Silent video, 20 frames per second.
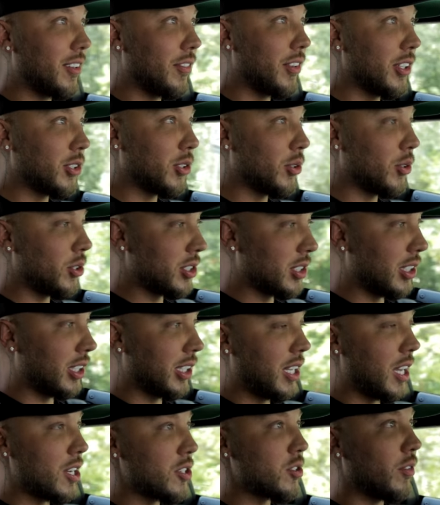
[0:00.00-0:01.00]
Ventilator is
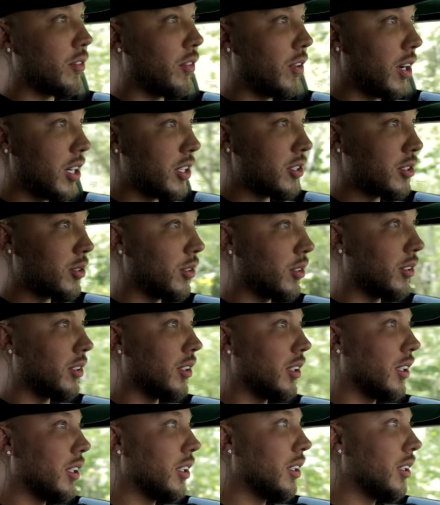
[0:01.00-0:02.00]
gonna catch on fire
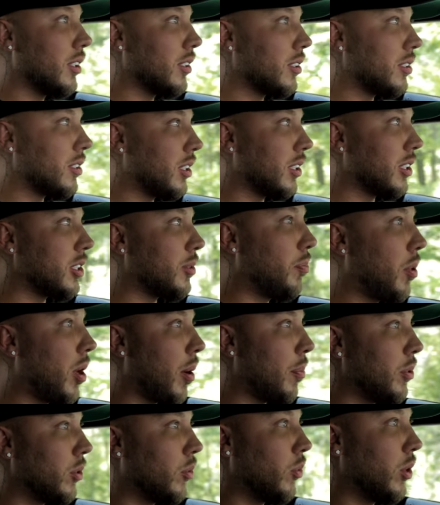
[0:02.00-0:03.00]
soon. So it's
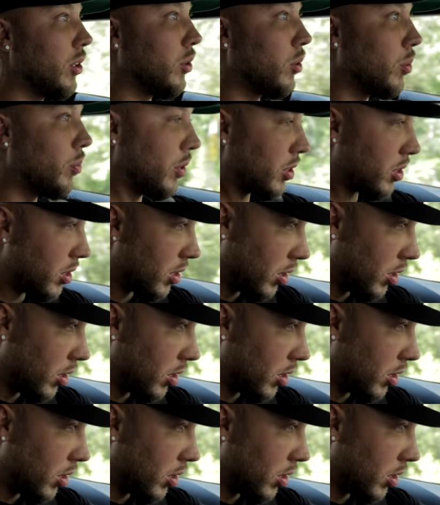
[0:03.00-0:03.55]
popping way too much